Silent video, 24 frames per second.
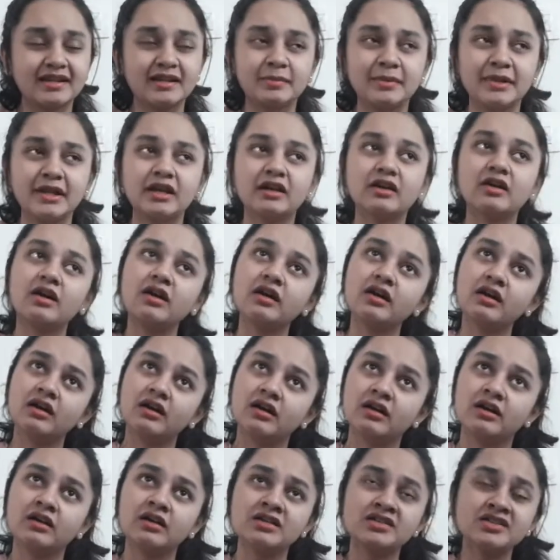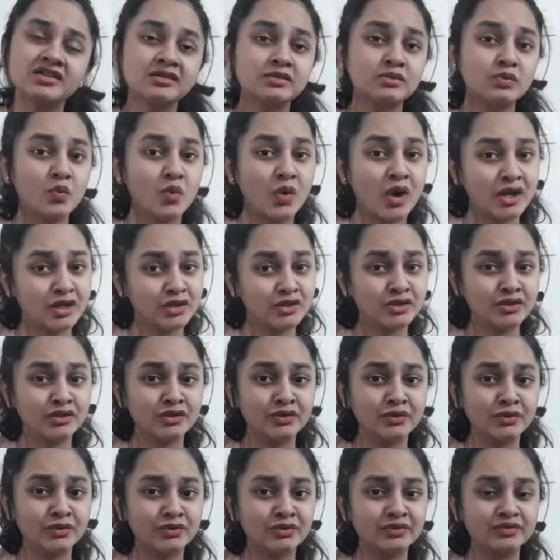It'll be like, just one
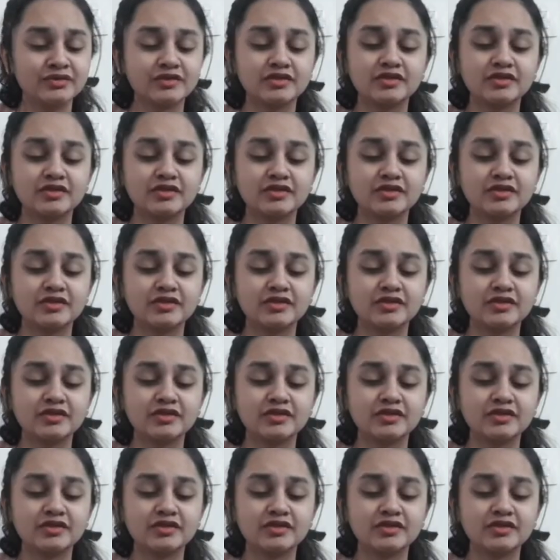shoe.